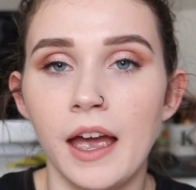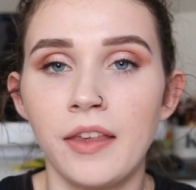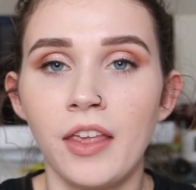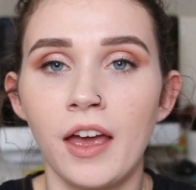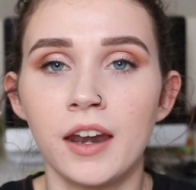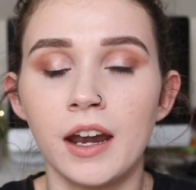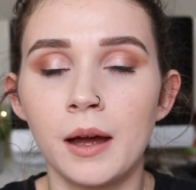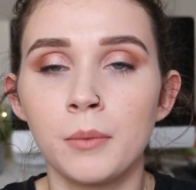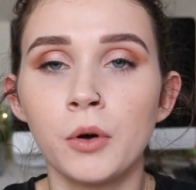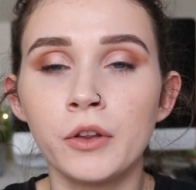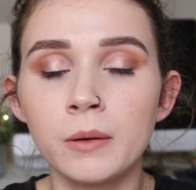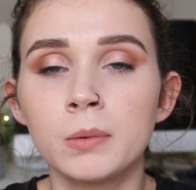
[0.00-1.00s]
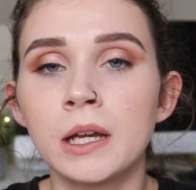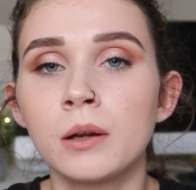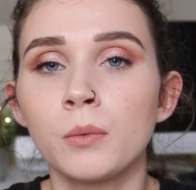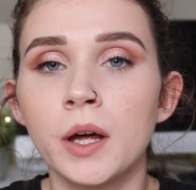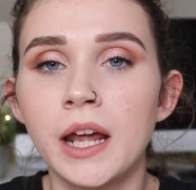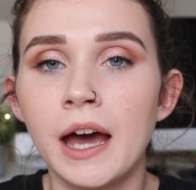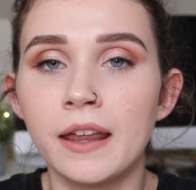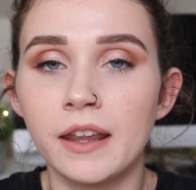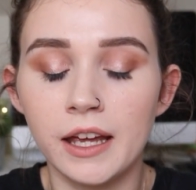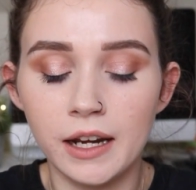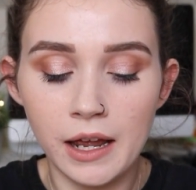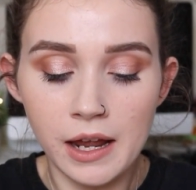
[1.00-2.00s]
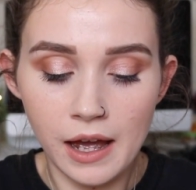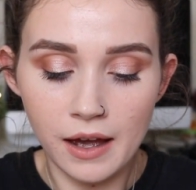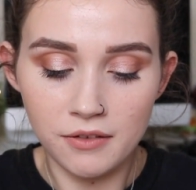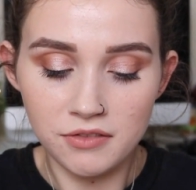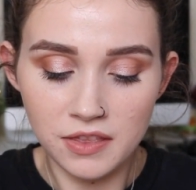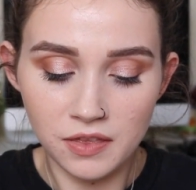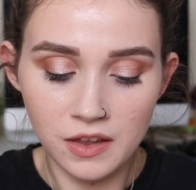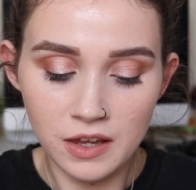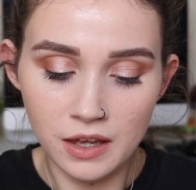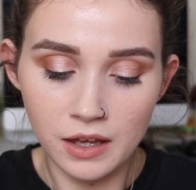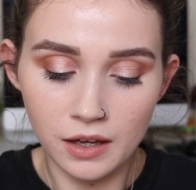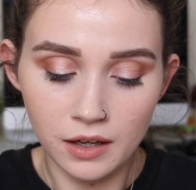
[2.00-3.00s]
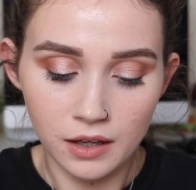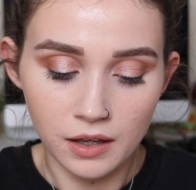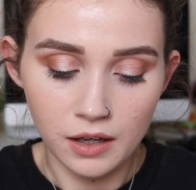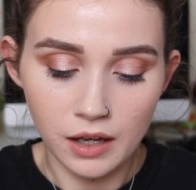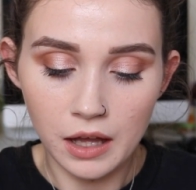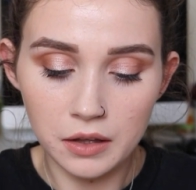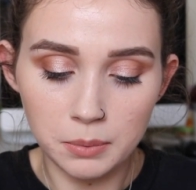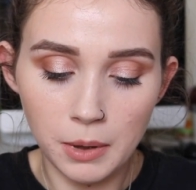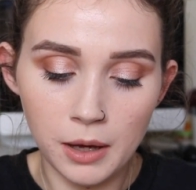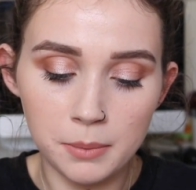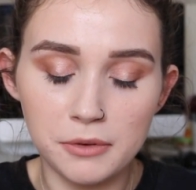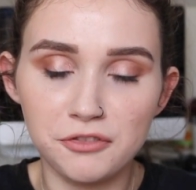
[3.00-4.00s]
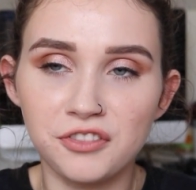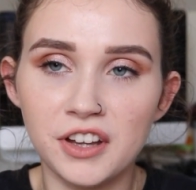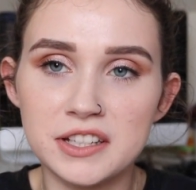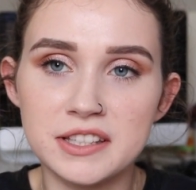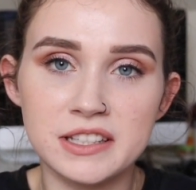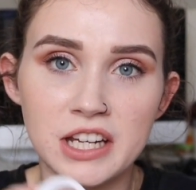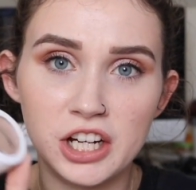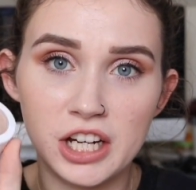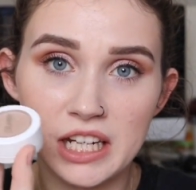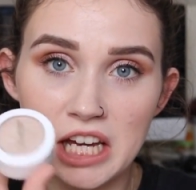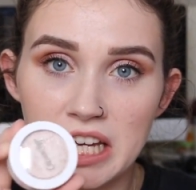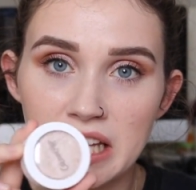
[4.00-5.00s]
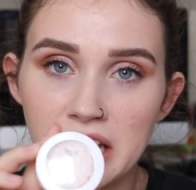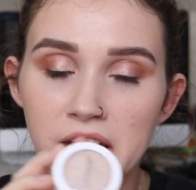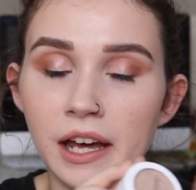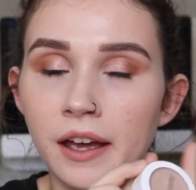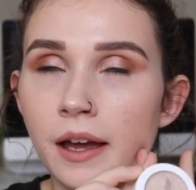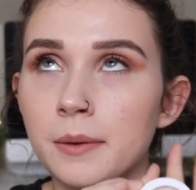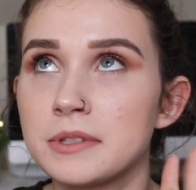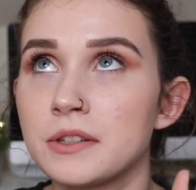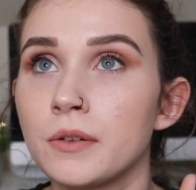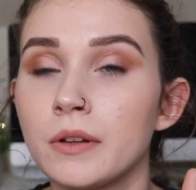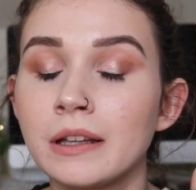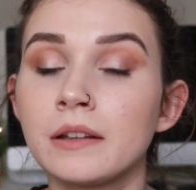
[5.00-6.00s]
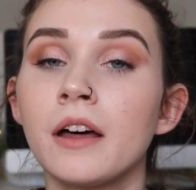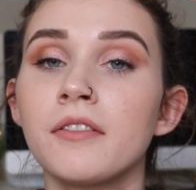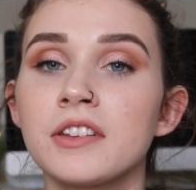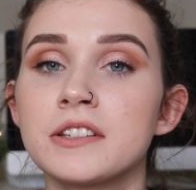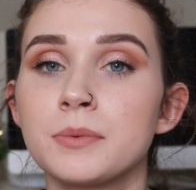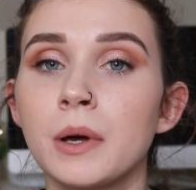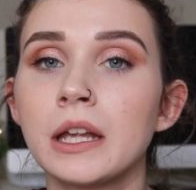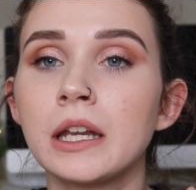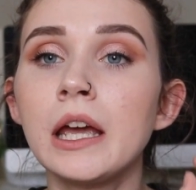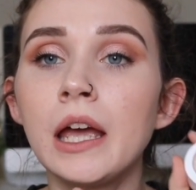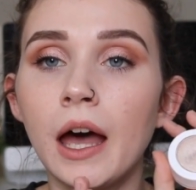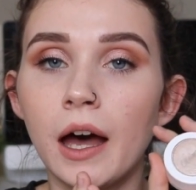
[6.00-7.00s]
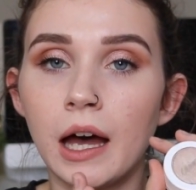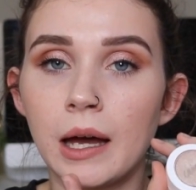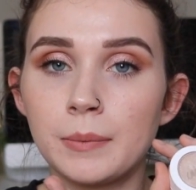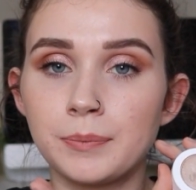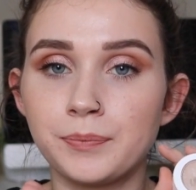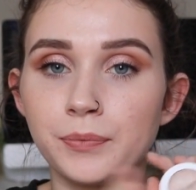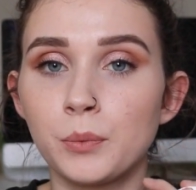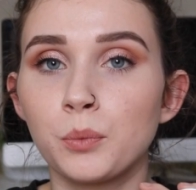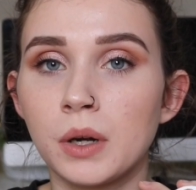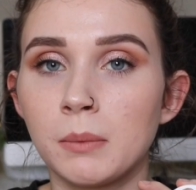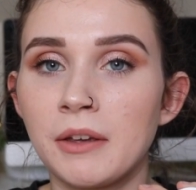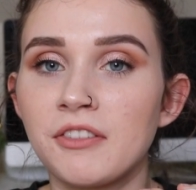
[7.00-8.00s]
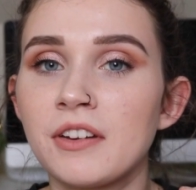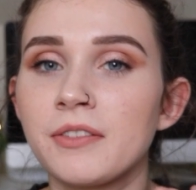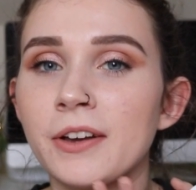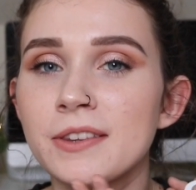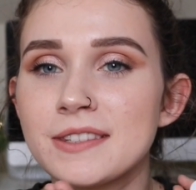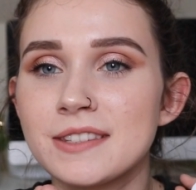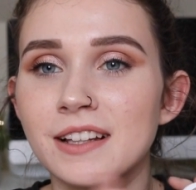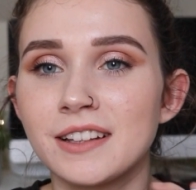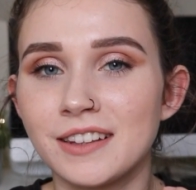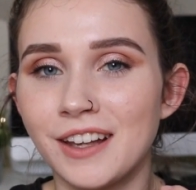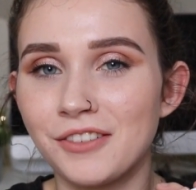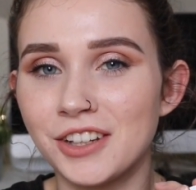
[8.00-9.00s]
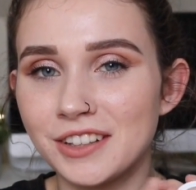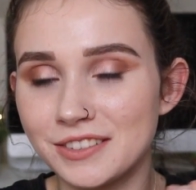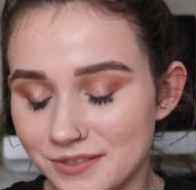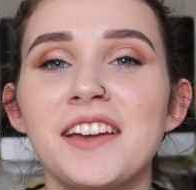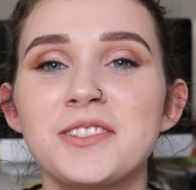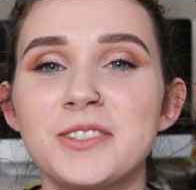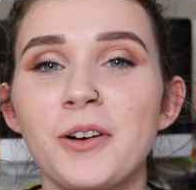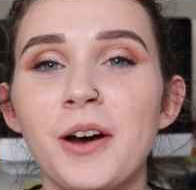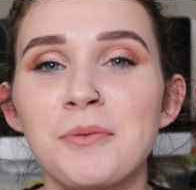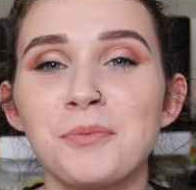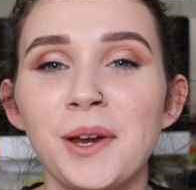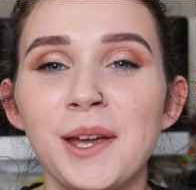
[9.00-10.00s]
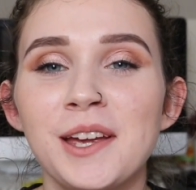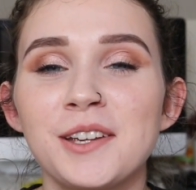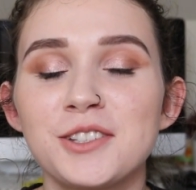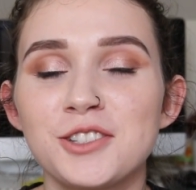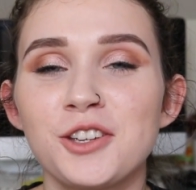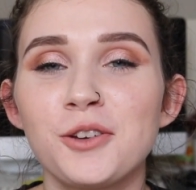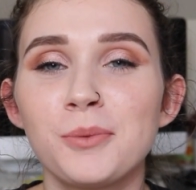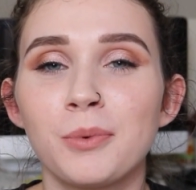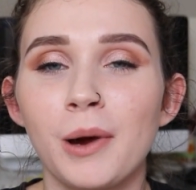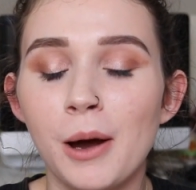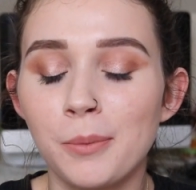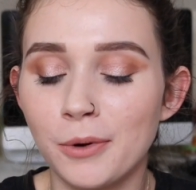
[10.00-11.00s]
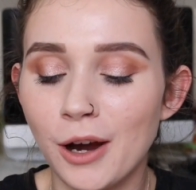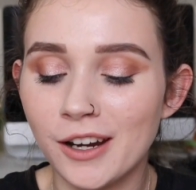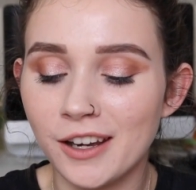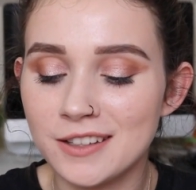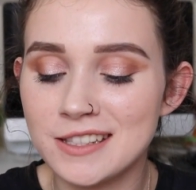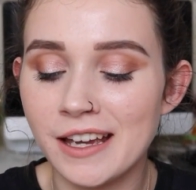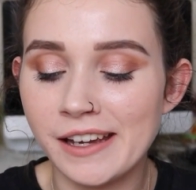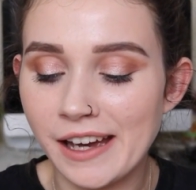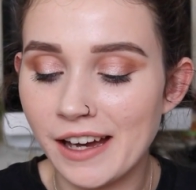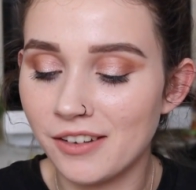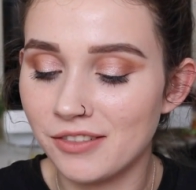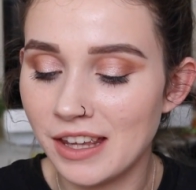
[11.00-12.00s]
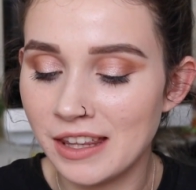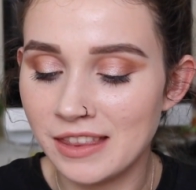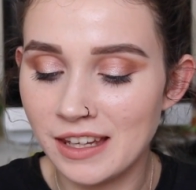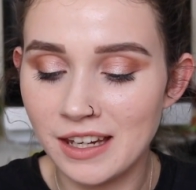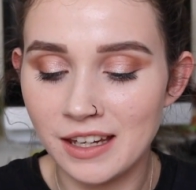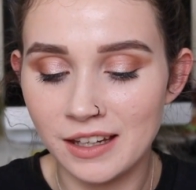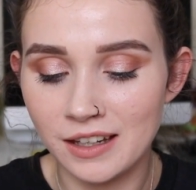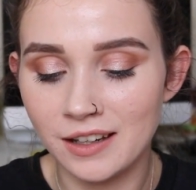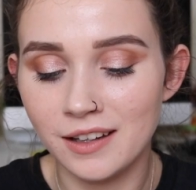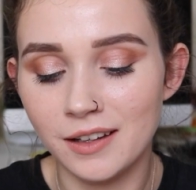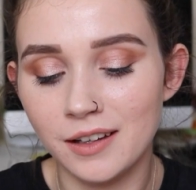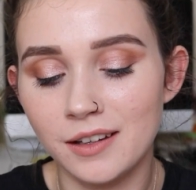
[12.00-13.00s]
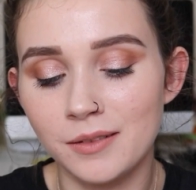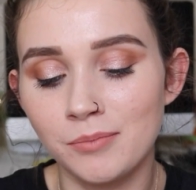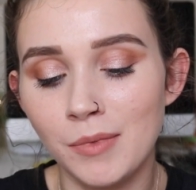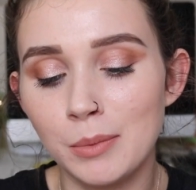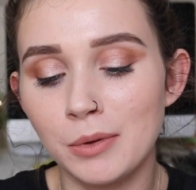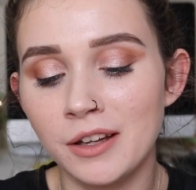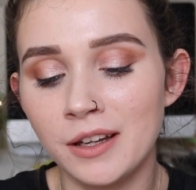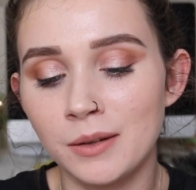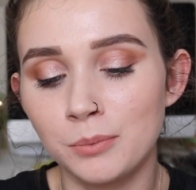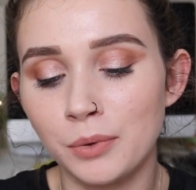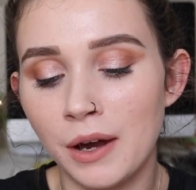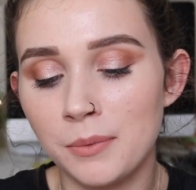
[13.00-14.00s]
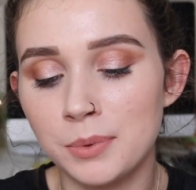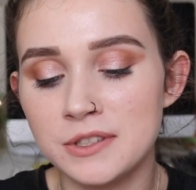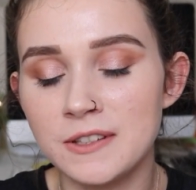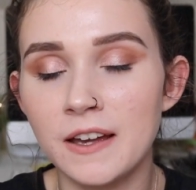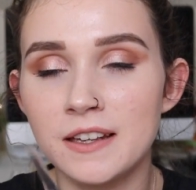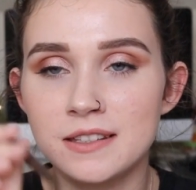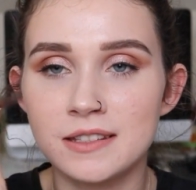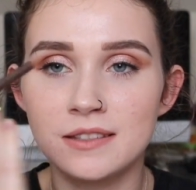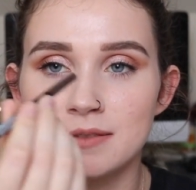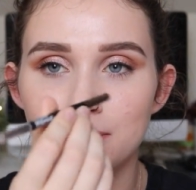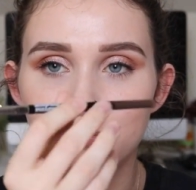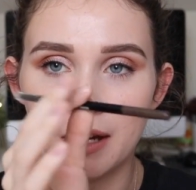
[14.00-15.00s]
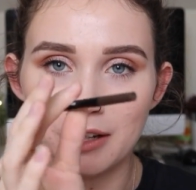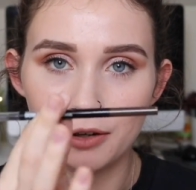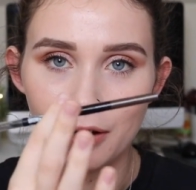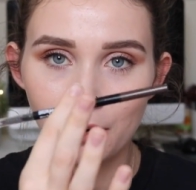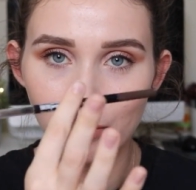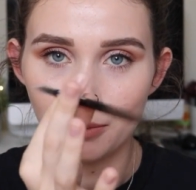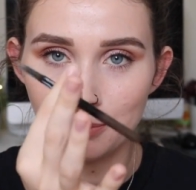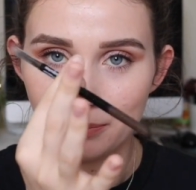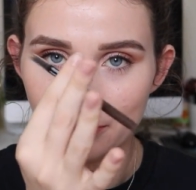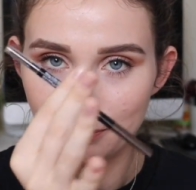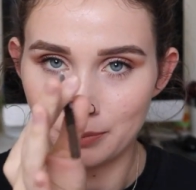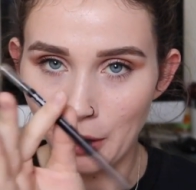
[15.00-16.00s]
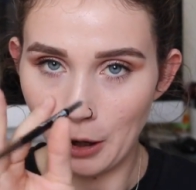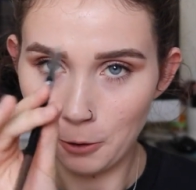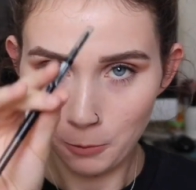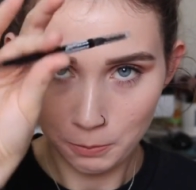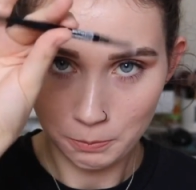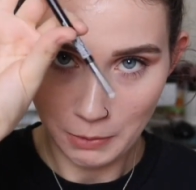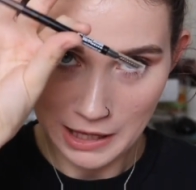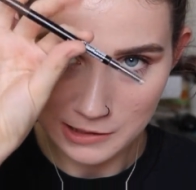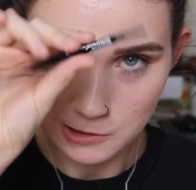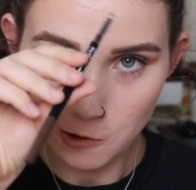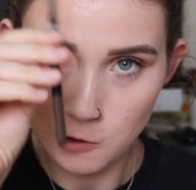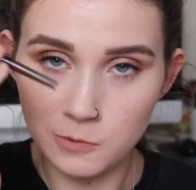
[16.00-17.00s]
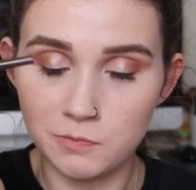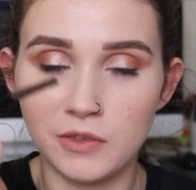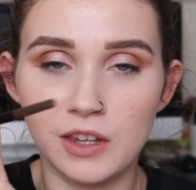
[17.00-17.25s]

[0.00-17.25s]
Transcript: And then I'm only bringing 1 highlight. I have the ColourPop Flexitarian highlight. I absolutely love this one. One of my favorites. Love it. So I'm bringing 2 brow products. I have the Maybelline Brow Precise Micro Brow Pencil.